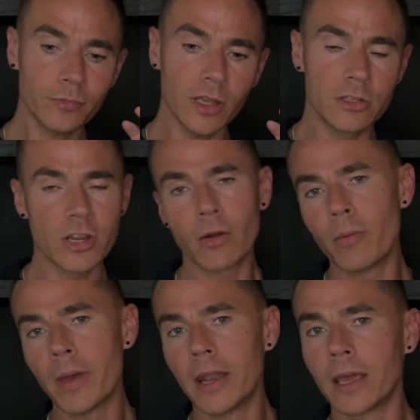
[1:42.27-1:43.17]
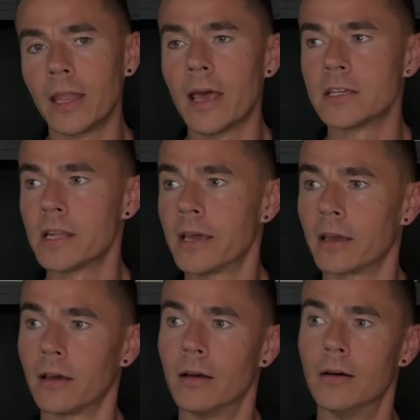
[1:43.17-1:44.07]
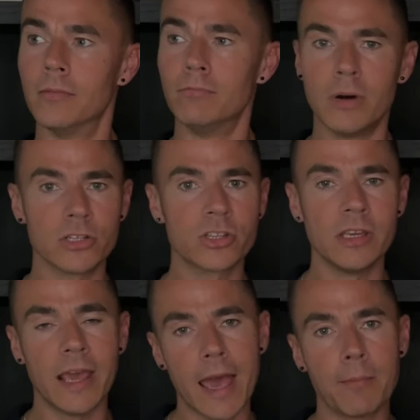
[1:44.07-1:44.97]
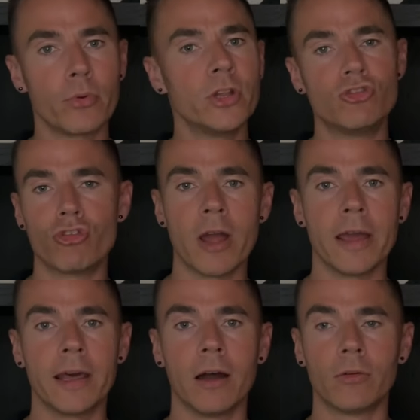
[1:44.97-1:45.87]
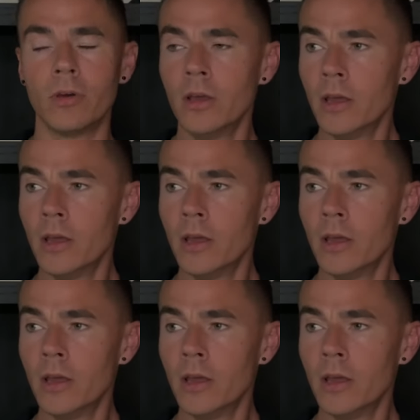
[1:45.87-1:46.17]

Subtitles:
It's aromatic. It has like a musky, ambery dry down.